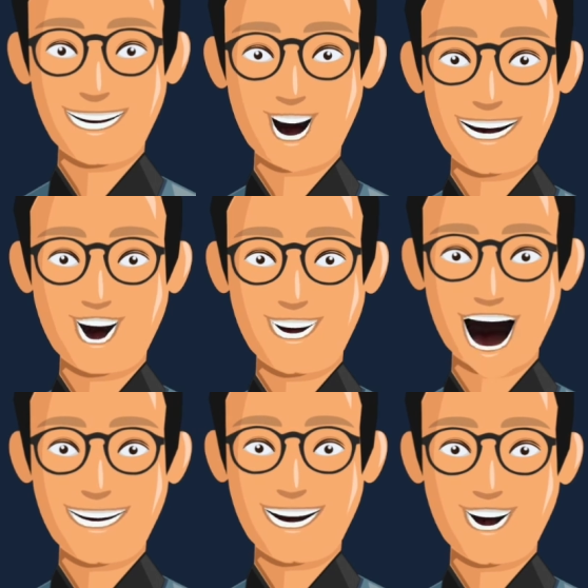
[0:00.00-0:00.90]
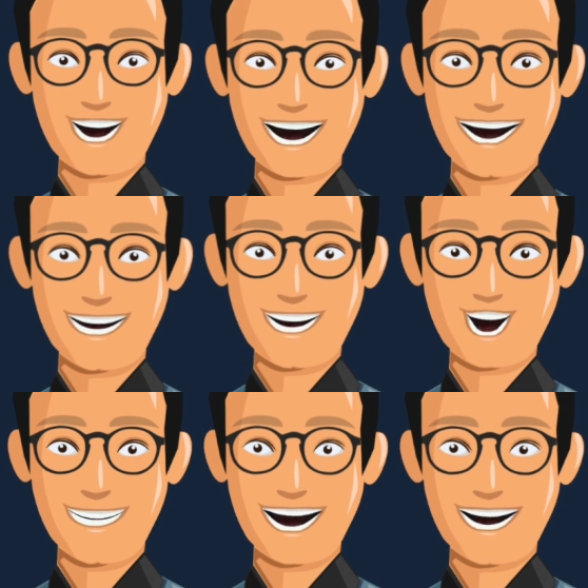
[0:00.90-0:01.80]
content marketing can still
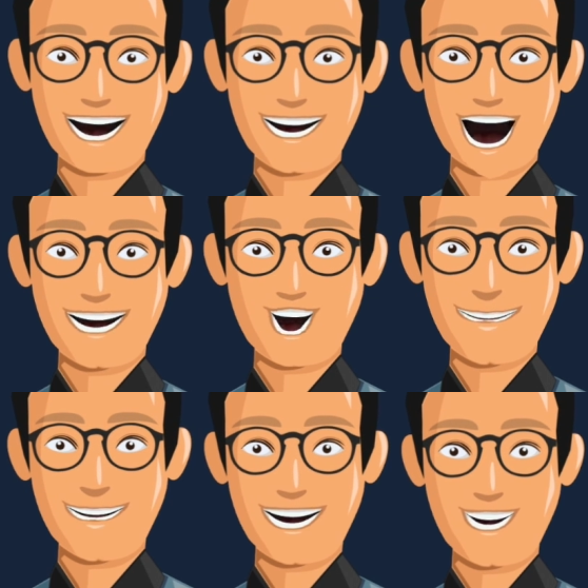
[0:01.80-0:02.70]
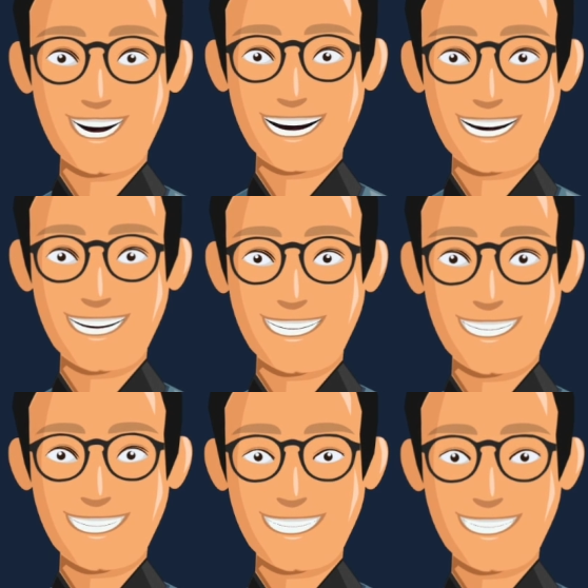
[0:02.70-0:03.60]
be used for content promotion.
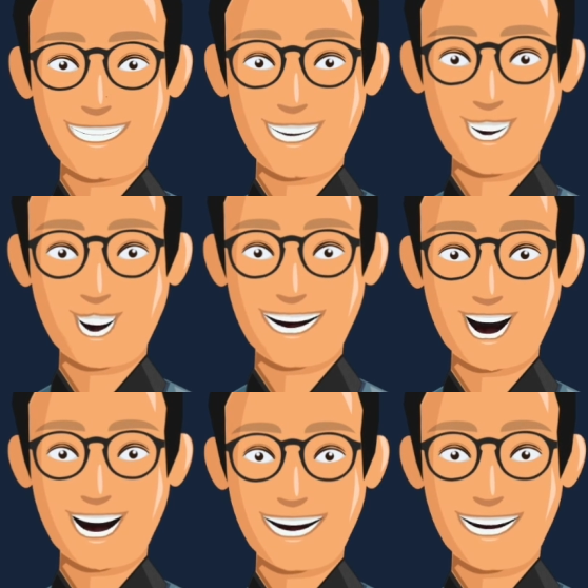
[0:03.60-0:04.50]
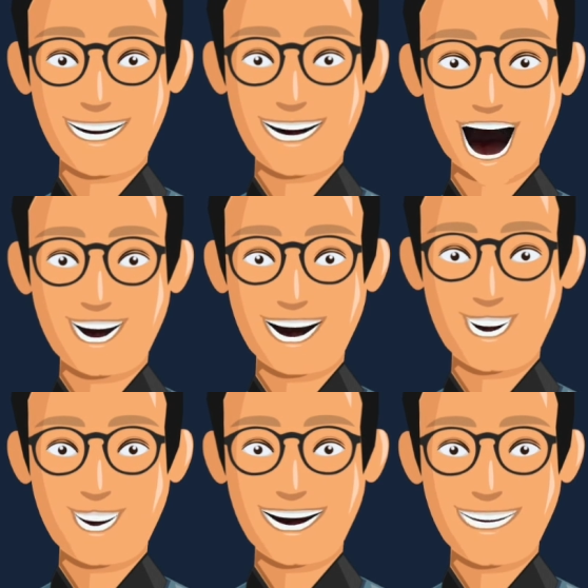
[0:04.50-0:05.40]
For example,
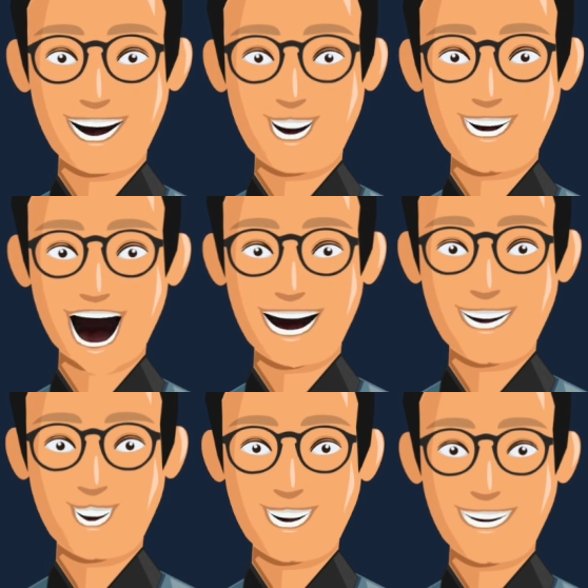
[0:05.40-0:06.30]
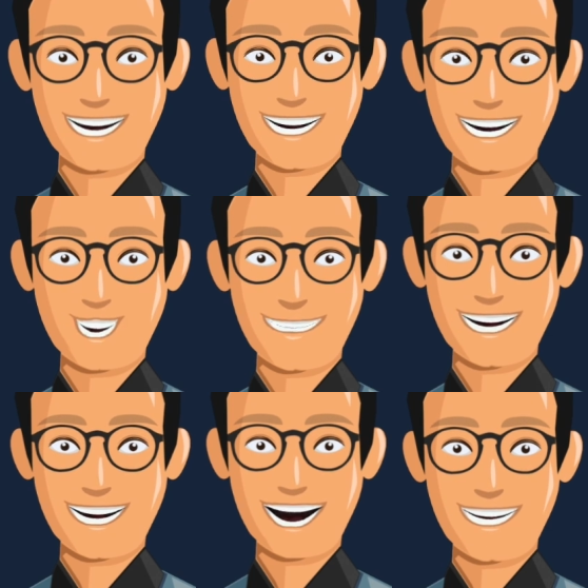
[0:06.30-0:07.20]
content placed on your blog or that created by
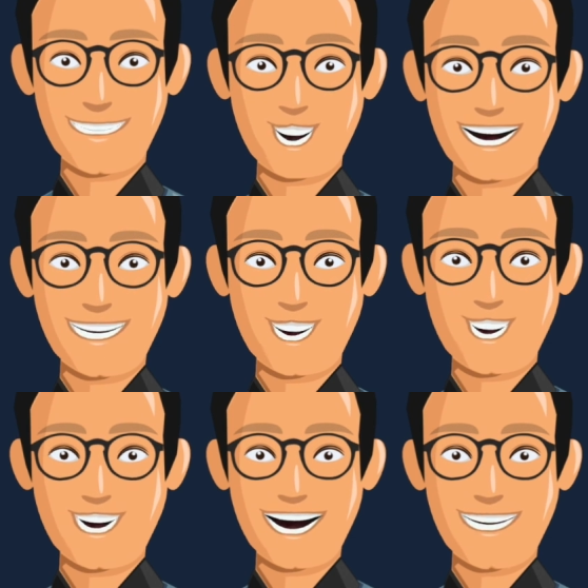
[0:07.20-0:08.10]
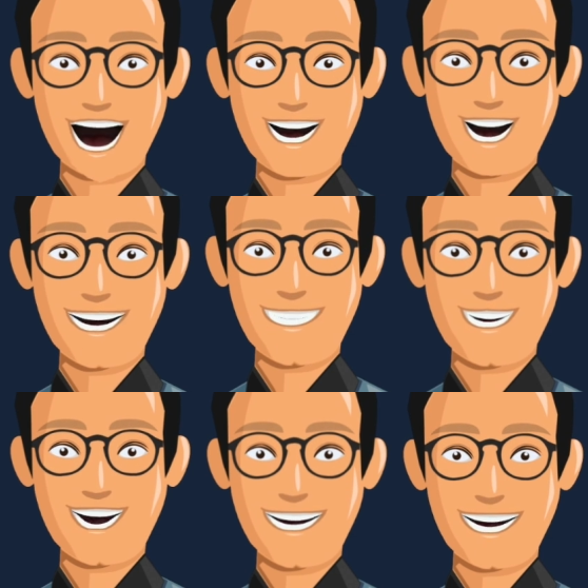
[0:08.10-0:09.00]
you may be promoted by other
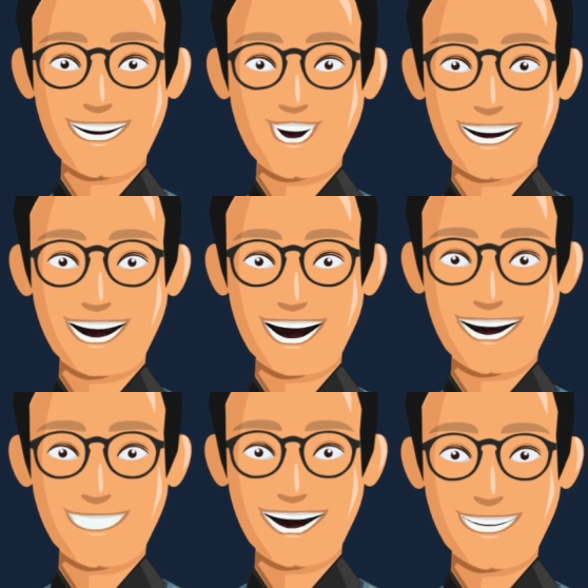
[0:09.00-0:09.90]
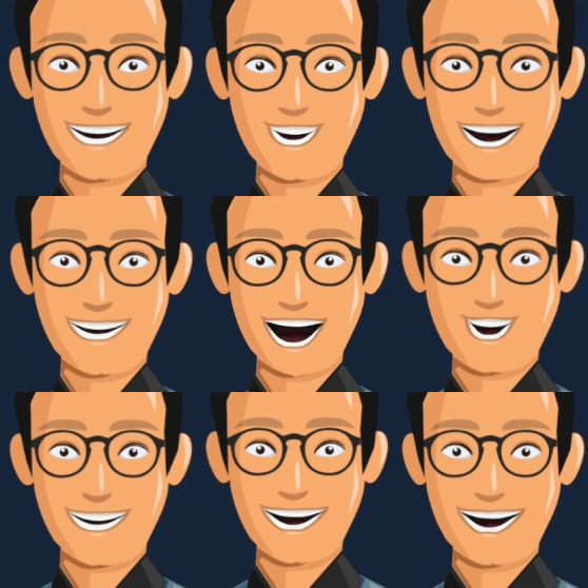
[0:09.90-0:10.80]
means like guest posts,
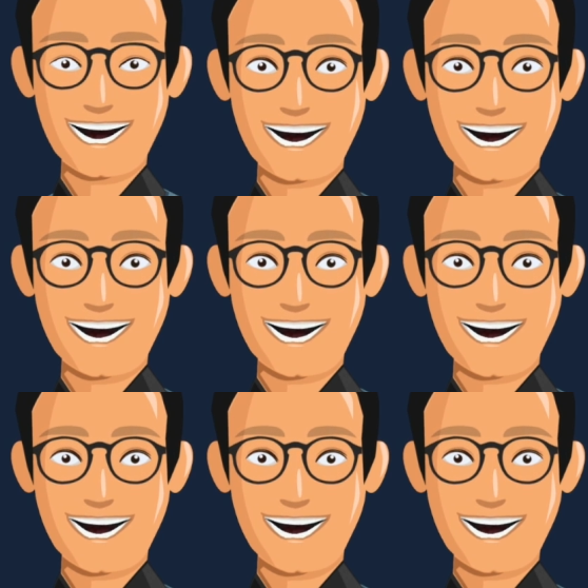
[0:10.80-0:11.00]
infographics.